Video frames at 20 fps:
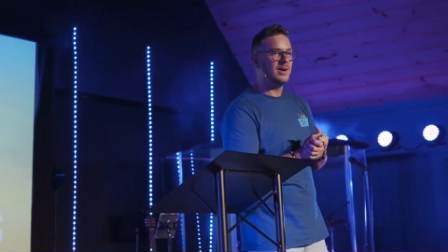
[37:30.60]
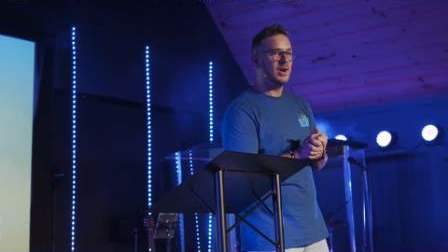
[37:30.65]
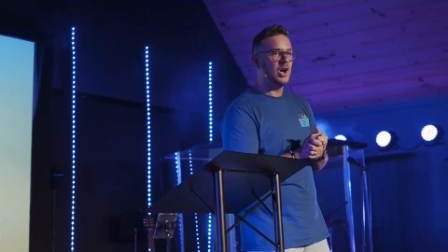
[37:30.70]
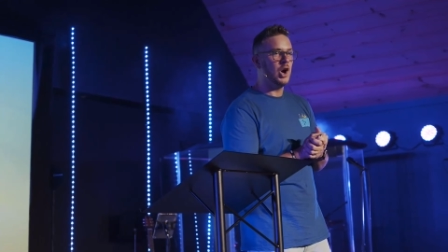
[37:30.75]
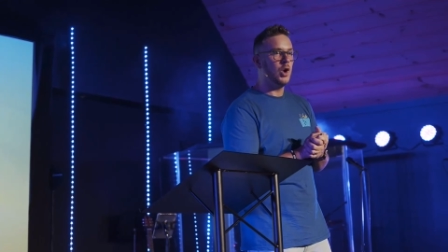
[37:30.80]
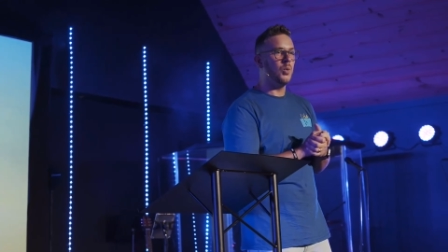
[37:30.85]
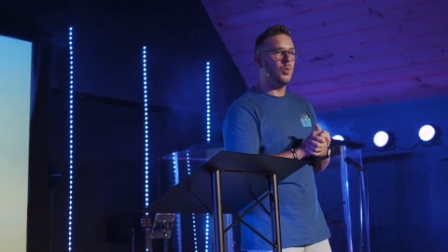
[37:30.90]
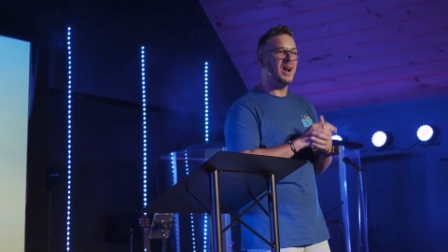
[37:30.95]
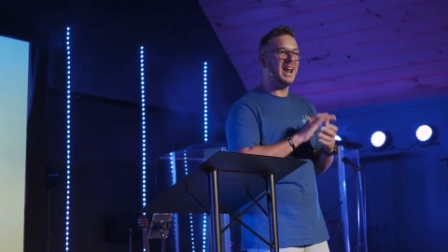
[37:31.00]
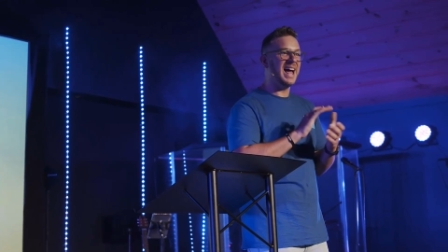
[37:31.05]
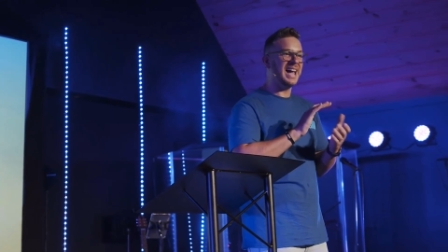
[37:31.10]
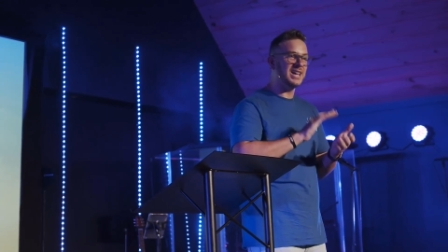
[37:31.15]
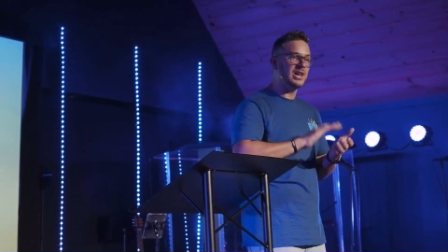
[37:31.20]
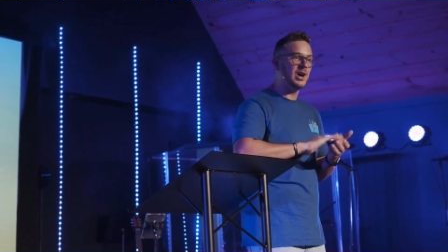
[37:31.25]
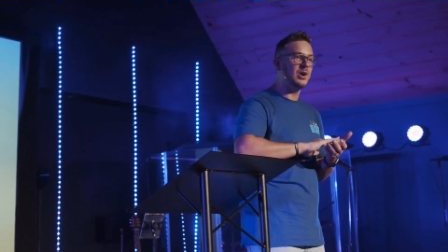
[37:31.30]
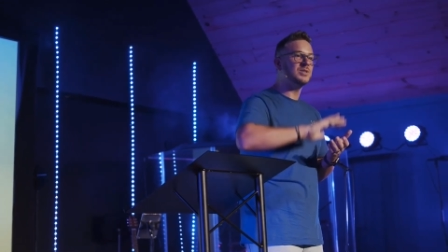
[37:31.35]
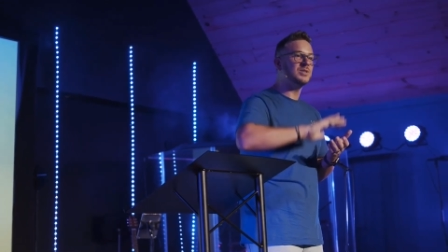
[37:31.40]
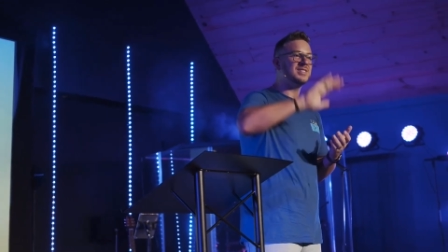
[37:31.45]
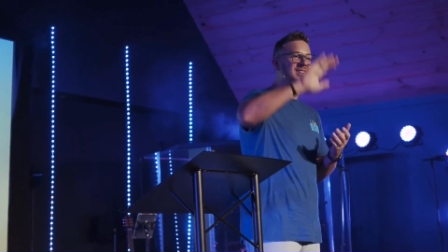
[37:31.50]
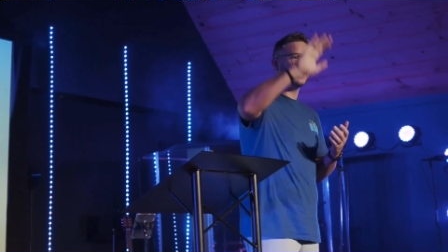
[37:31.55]
when I
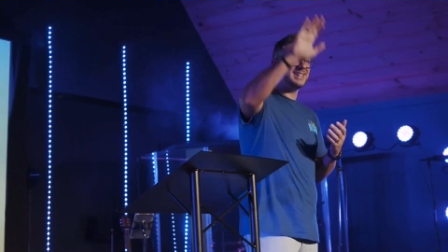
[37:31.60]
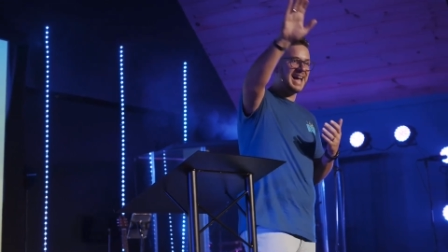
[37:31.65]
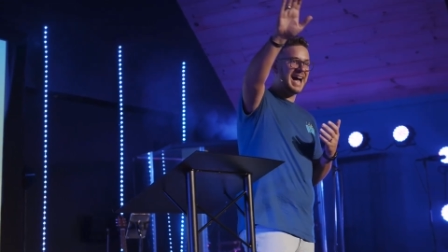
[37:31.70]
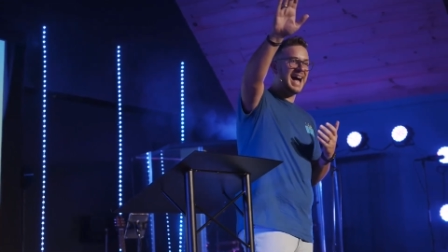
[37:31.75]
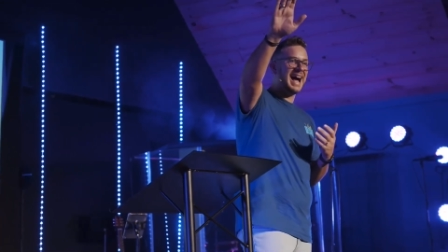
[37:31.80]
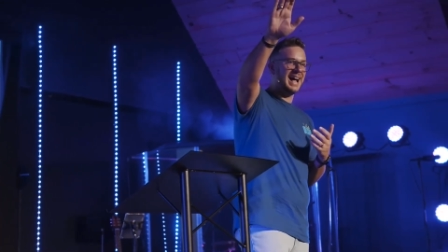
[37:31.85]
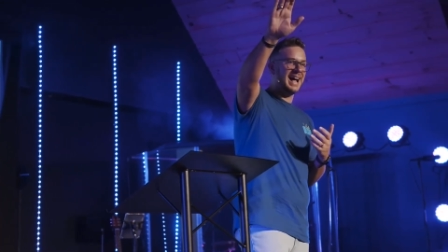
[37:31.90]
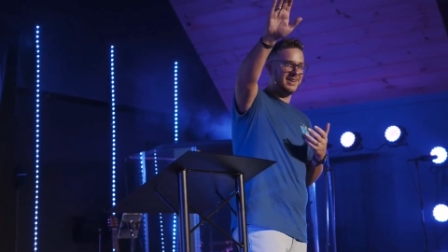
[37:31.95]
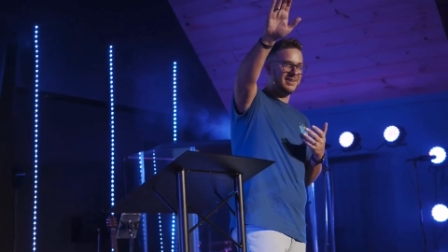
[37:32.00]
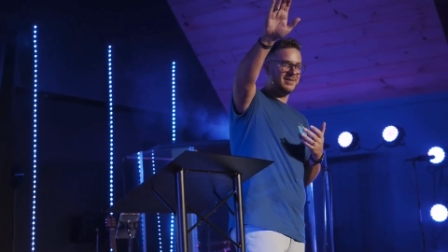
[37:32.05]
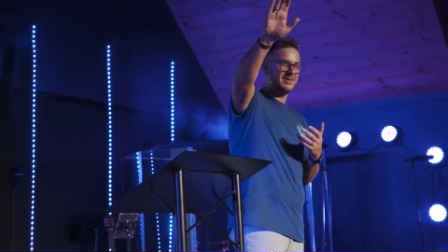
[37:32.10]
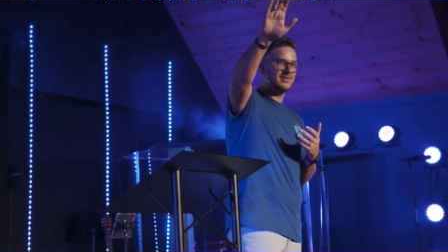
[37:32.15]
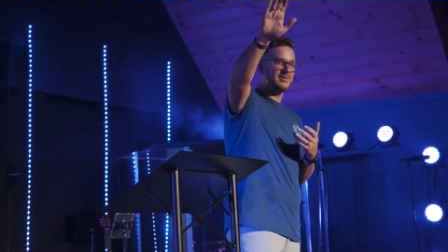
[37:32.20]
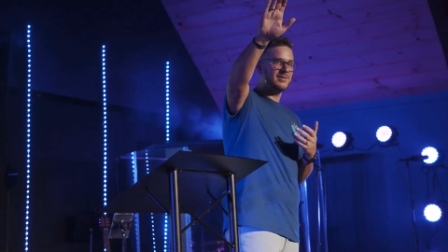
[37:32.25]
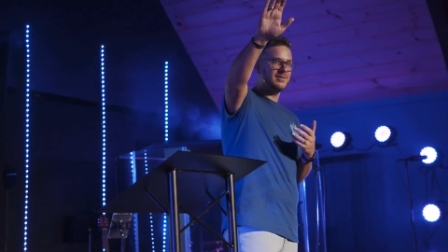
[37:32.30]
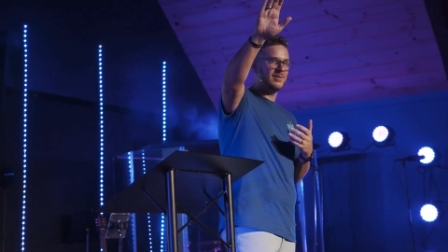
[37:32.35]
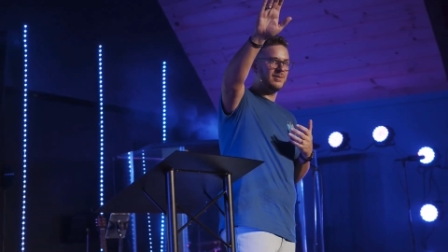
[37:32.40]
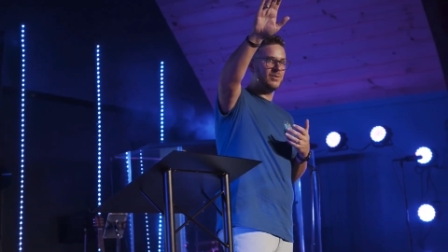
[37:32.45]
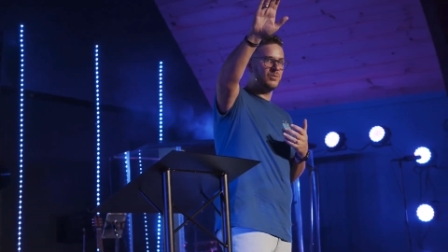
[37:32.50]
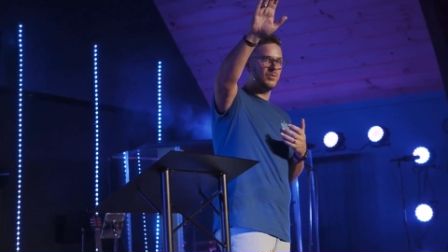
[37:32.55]
go to God
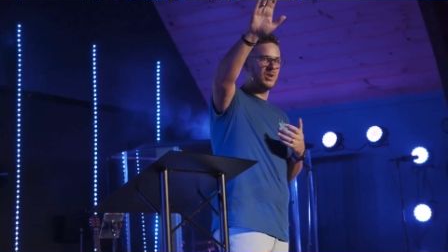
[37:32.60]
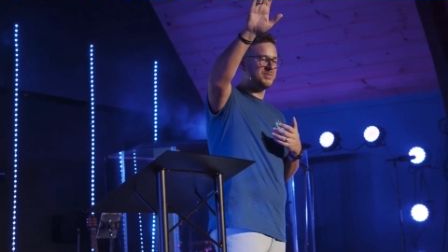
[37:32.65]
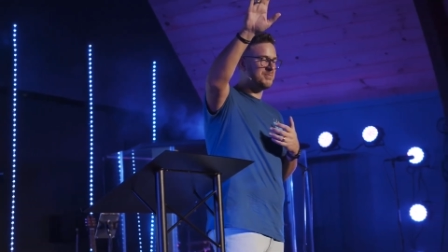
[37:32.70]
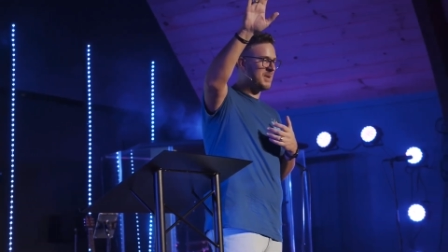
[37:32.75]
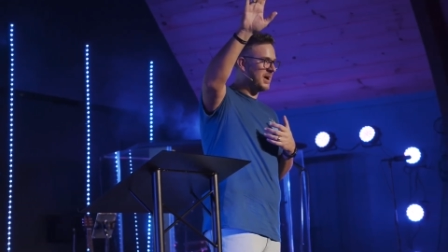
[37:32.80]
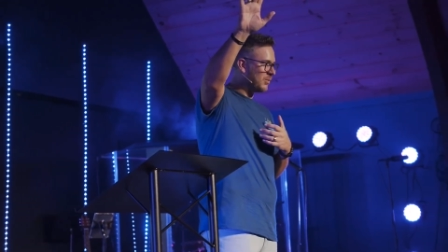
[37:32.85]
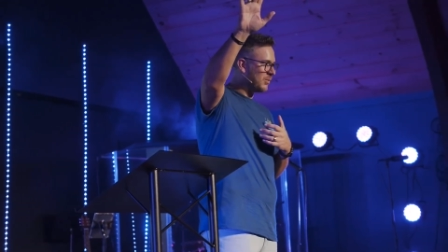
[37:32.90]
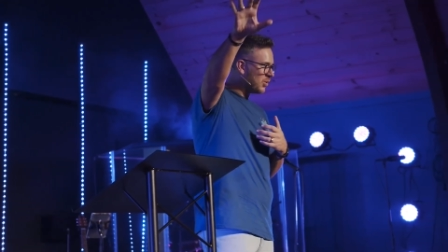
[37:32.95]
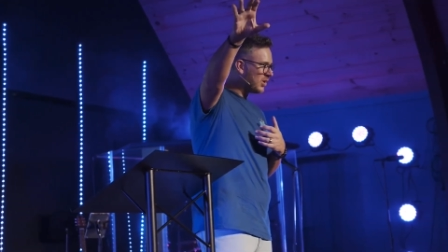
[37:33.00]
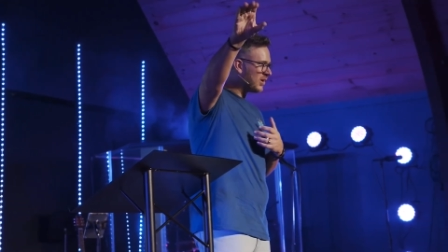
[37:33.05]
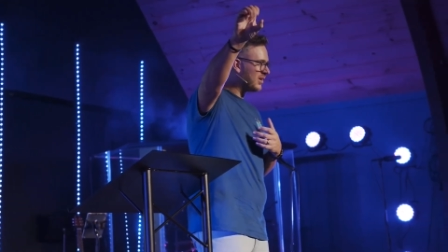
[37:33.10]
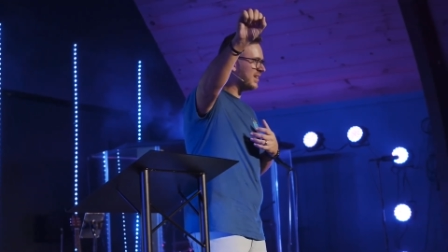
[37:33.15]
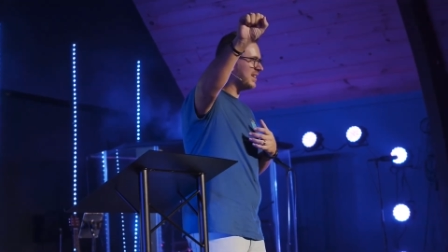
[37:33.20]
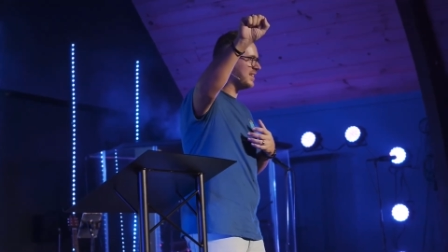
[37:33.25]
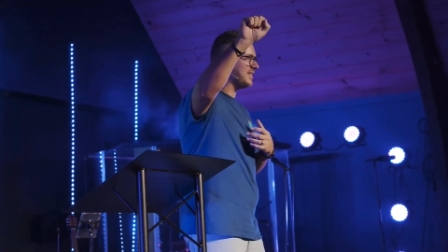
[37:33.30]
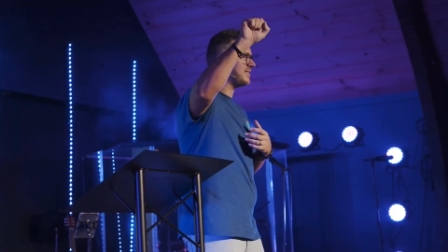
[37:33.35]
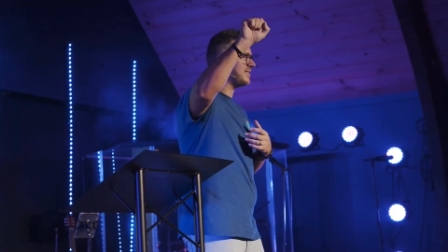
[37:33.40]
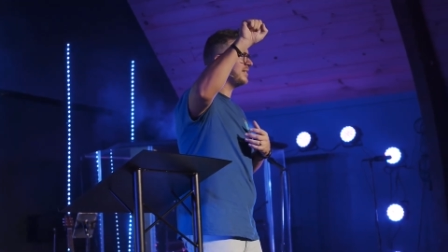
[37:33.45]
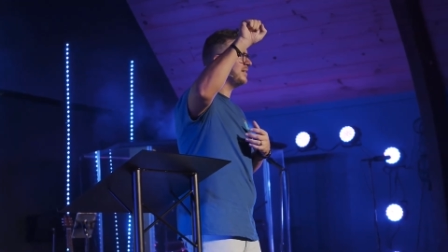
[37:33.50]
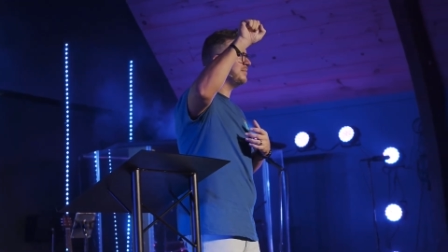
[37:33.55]
with my
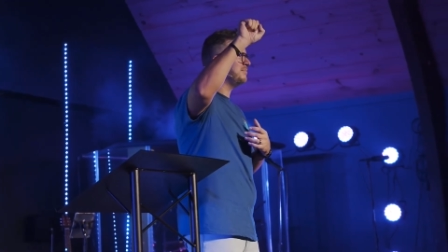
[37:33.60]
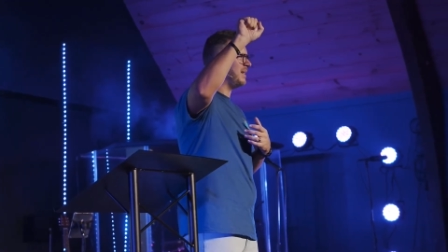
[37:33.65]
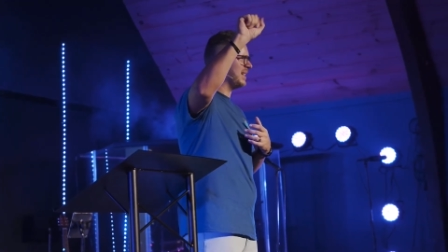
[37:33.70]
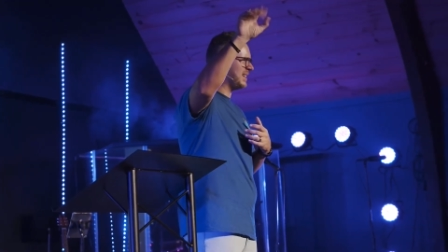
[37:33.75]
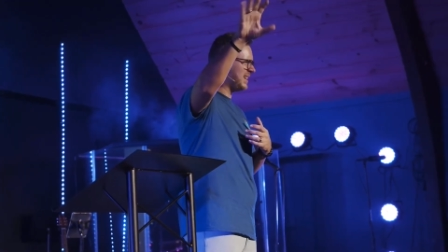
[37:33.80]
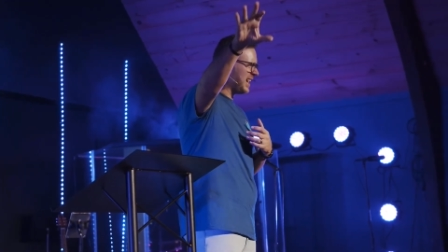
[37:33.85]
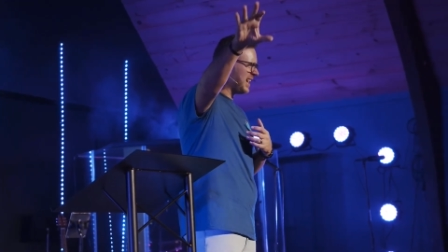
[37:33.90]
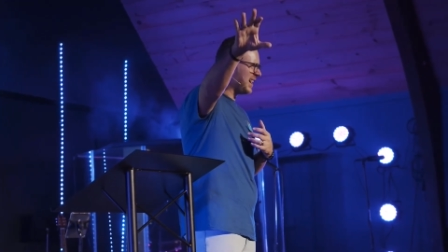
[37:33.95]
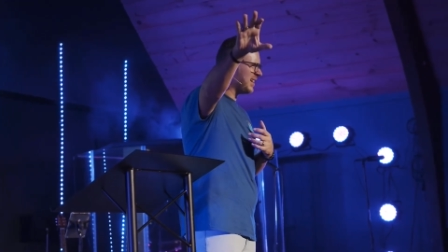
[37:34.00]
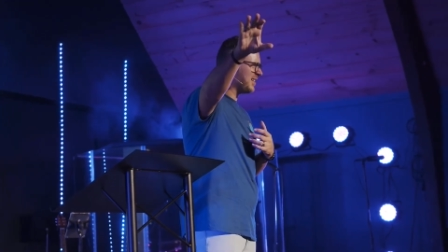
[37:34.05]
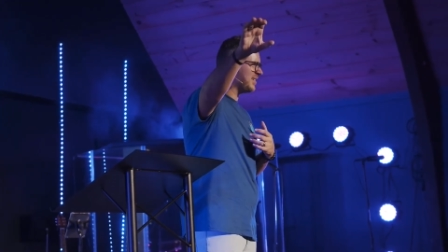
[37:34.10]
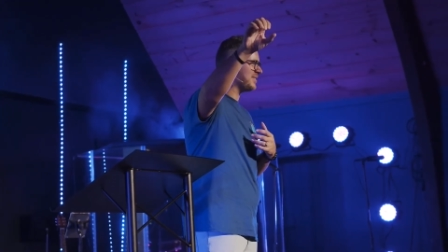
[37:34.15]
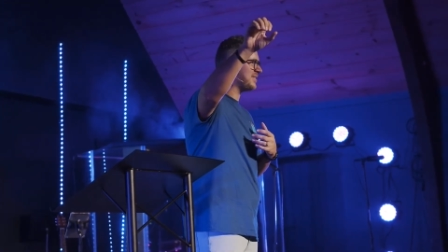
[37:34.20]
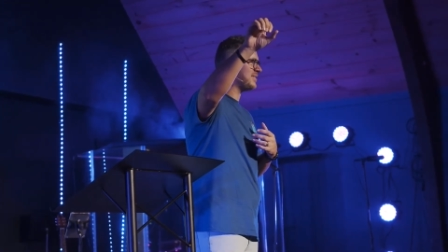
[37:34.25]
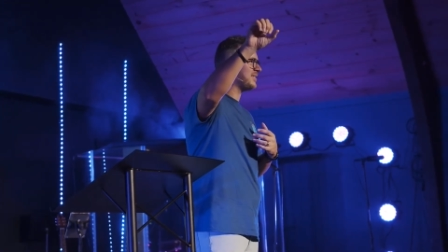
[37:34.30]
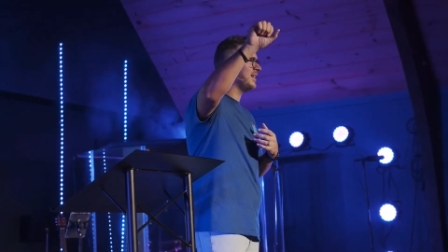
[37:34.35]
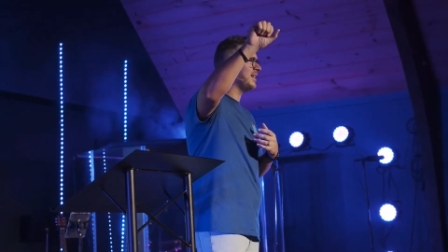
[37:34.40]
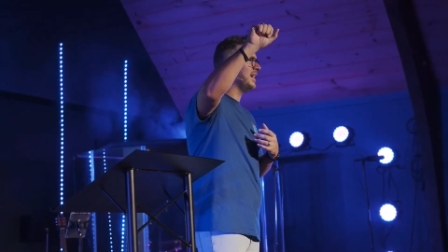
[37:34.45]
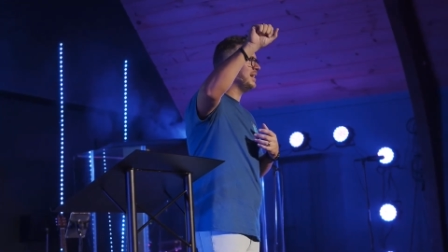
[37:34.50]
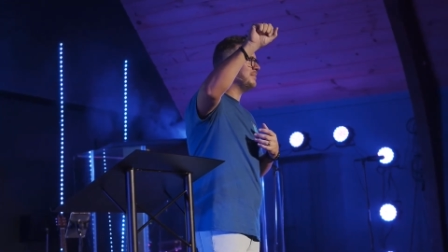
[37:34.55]
worries, my
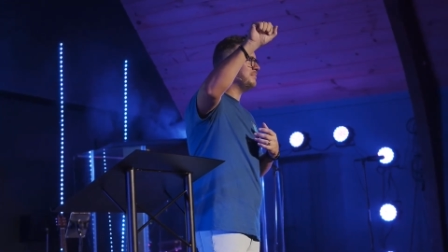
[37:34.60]
cares,